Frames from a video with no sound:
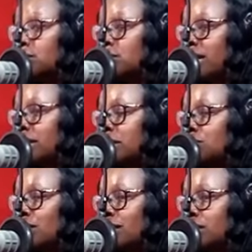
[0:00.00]
German
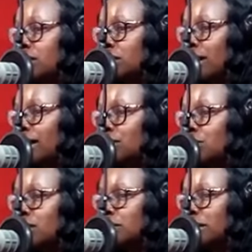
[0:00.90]
Chancellor
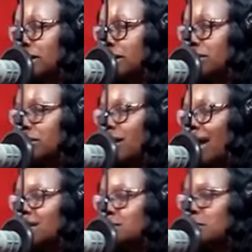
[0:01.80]
Angela Merkel
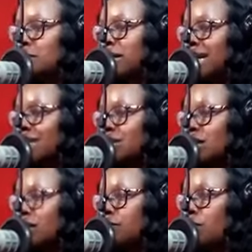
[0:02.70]
has been
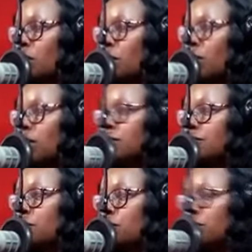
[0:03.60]
re-elected for a
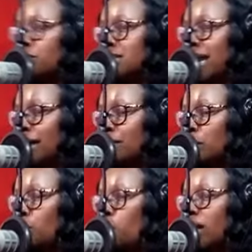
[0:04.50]
fourth term,
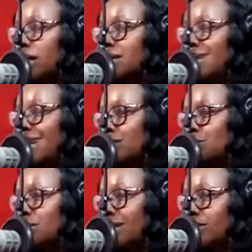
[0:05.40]
while
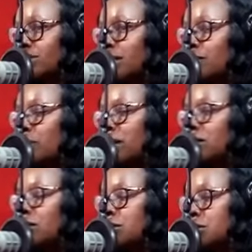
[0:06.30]
nationalists have
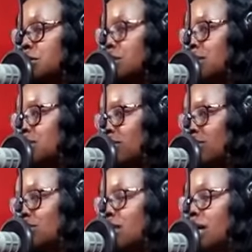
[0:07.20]
made a historic
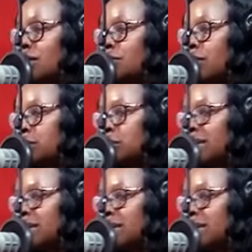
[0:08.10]
surge in federal